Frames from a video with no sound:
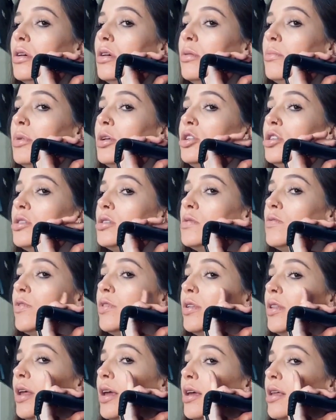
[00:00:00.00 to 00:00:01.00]
But just for
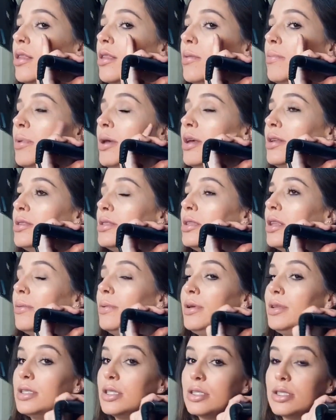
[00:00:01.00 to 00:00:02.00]
like the
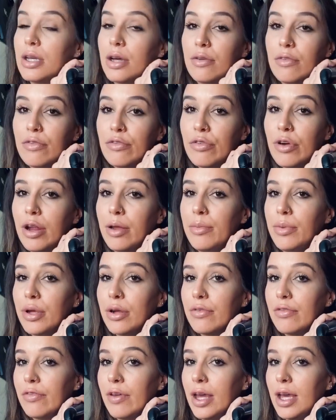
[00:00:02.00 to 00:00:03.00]
pieces that frame your
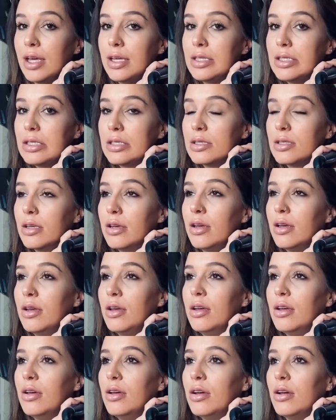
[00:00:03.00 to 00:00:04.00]
face,
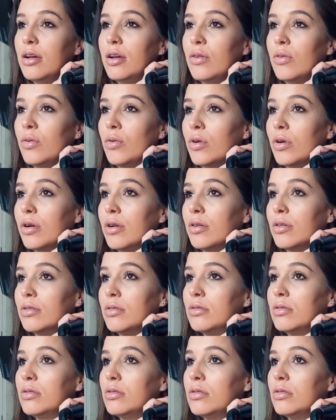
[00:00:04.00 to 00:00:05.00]
or
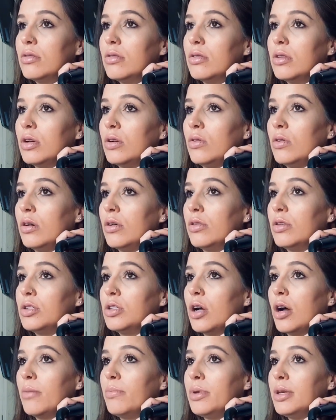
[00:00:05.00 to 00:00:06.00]
all the
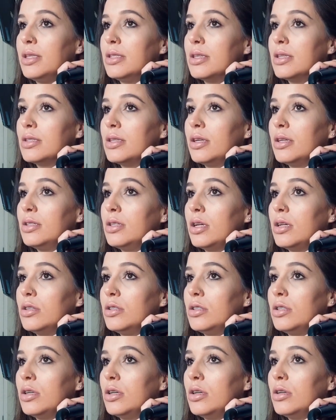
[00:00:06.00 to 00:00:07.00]
top pieces, I tend
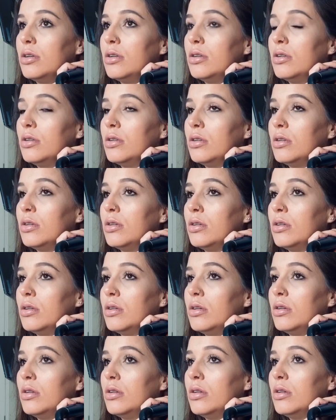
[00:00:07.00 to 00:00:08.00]
to
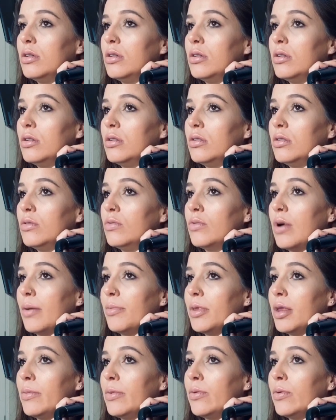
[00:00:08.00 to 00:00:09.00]
wrap
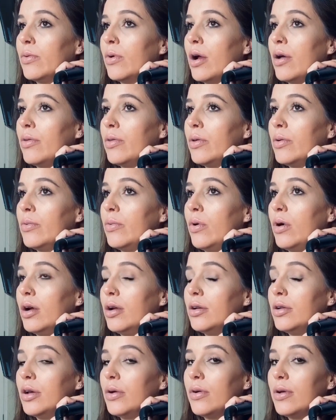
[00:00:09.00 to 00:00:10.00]
them around the
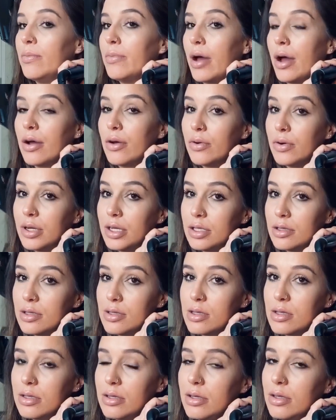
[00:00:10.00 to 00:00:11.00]
wand going backwards.